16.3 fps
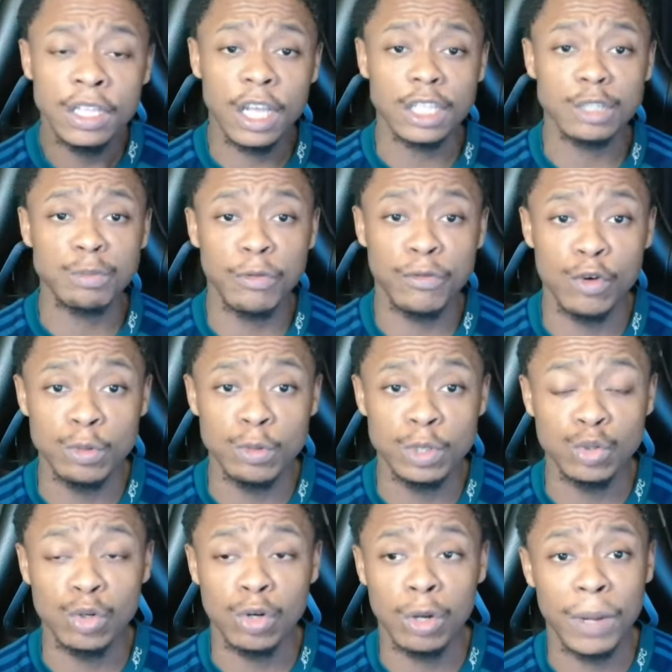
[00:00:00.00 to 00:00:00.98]
That's before we
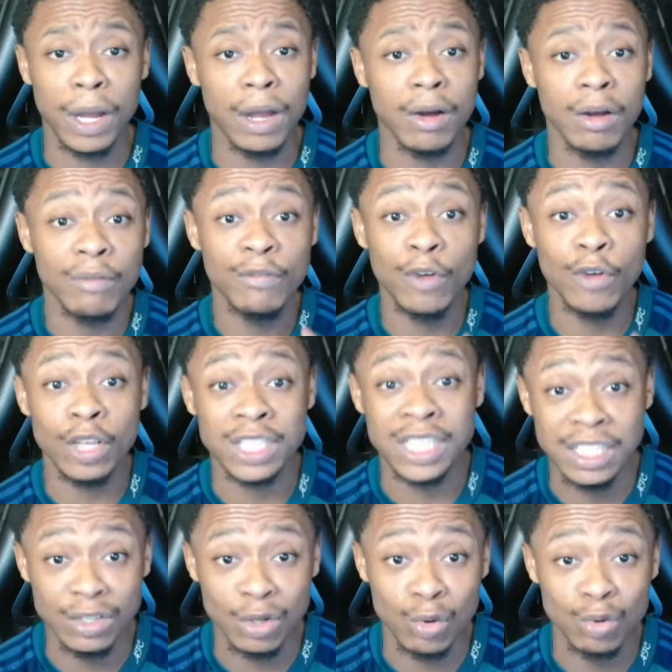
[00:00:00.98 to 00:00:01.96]
talk about
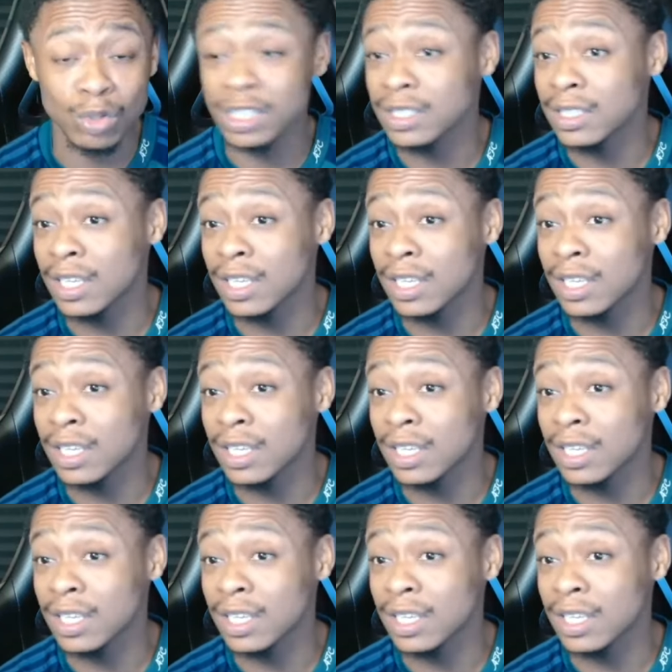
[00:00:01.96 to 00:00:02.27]
13 corners